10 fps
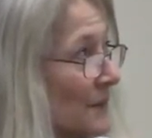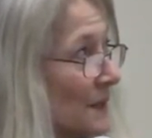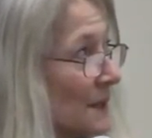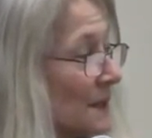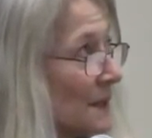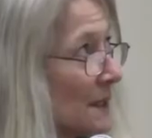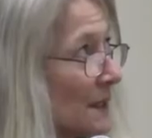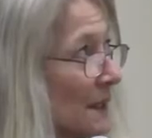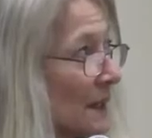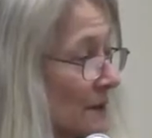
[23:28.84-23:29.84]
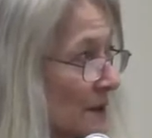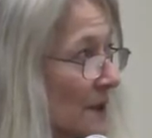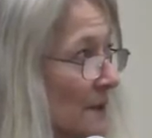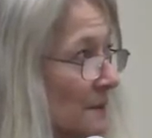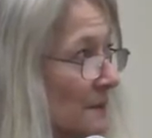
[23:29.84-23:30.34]
the
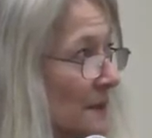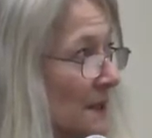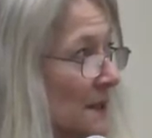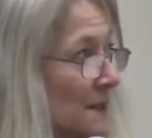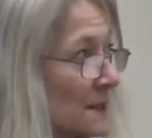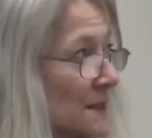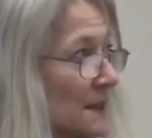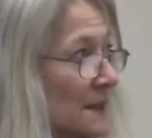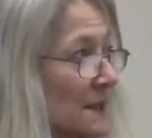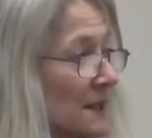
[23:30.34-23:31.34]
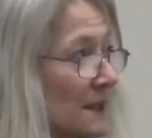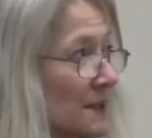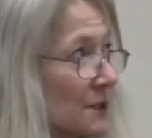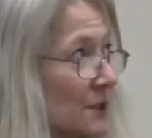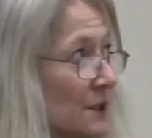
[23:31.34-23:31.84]
outcome is that in
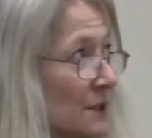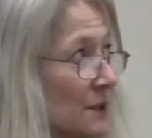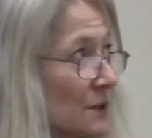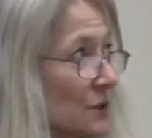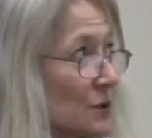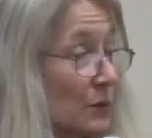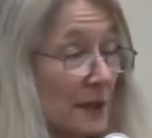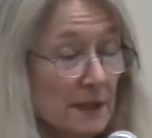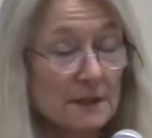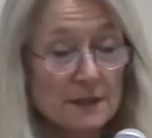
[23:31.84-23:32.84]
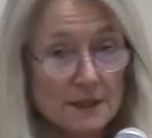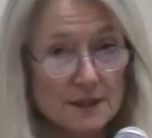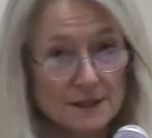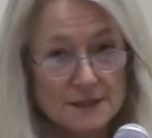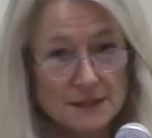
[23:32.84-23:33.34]
1920, looking
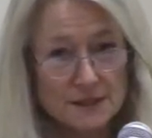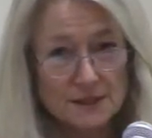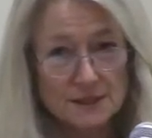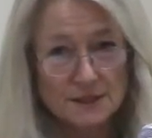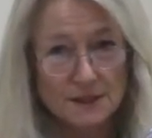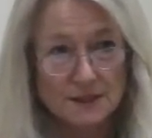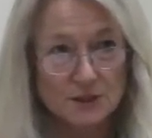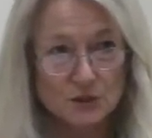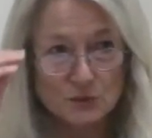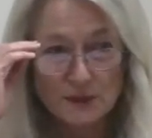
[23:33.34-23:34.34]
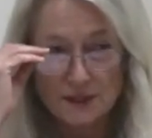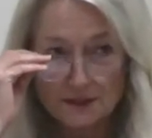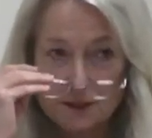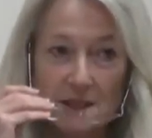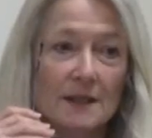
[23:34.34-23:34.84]
at the census in 1920
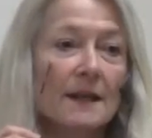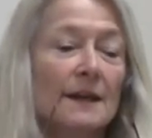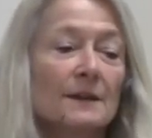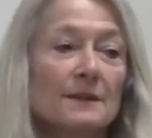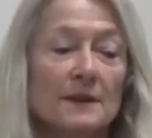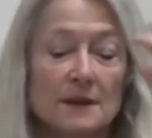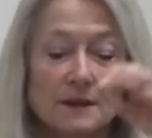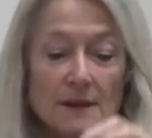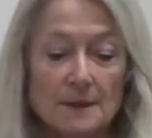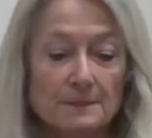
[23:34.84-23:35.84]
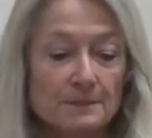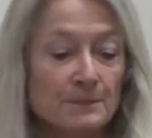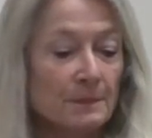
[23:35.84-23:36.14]
and looking at the